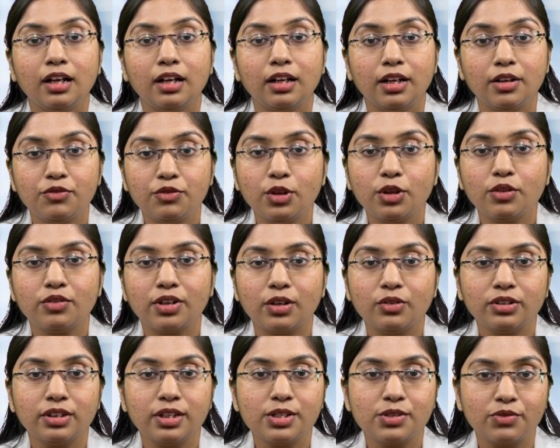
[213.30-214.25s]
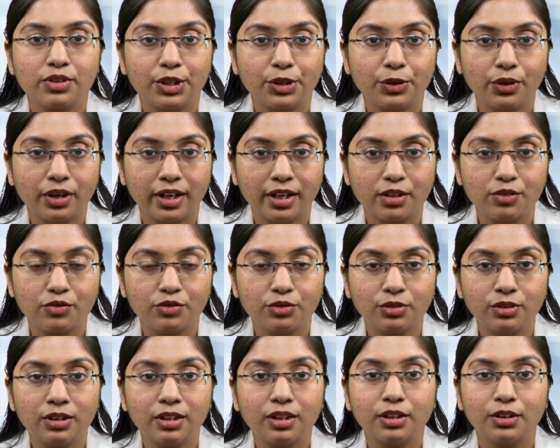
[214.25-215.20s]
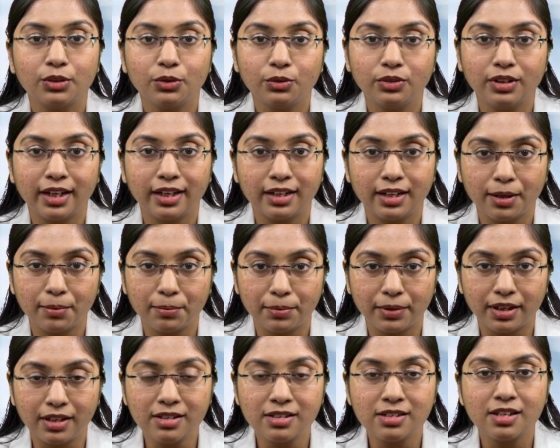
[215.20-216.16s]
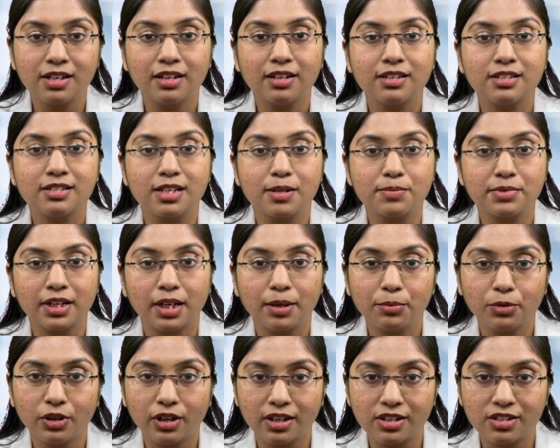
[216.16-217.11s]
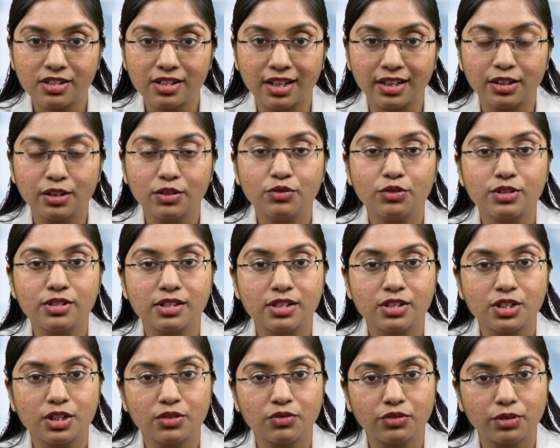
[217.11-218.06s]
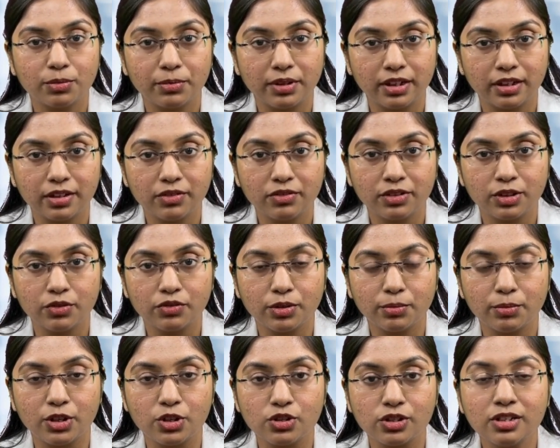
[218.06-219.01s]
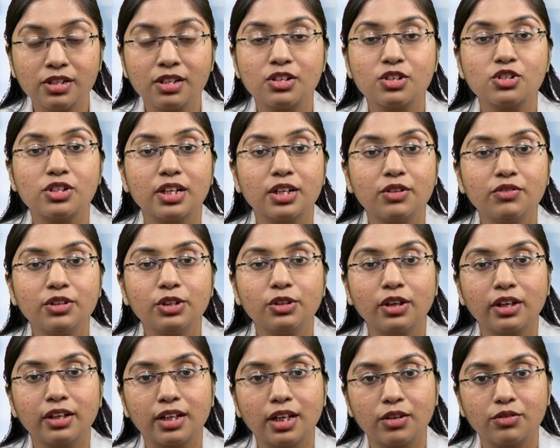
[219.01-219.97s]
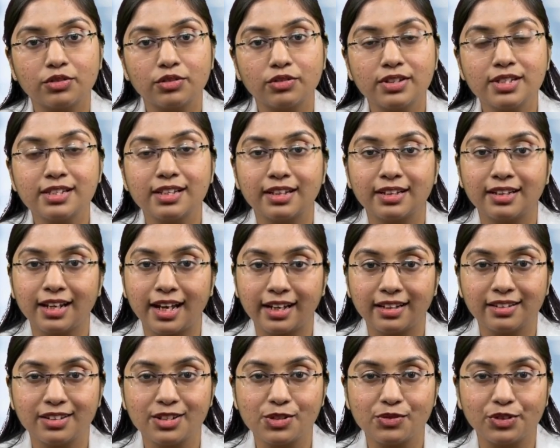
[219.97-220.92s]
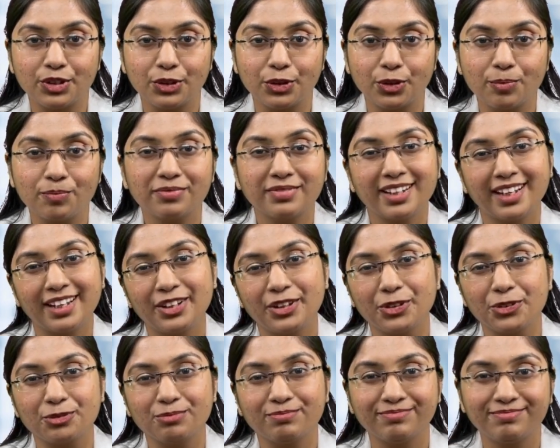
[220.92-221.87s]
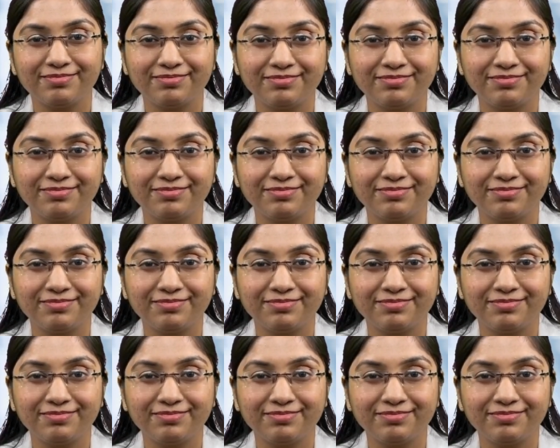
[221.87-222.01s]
If you have found this video helpful, do like our page, Subscribe to our channel for such informative information, share with your loved ones and like this video. Thank you.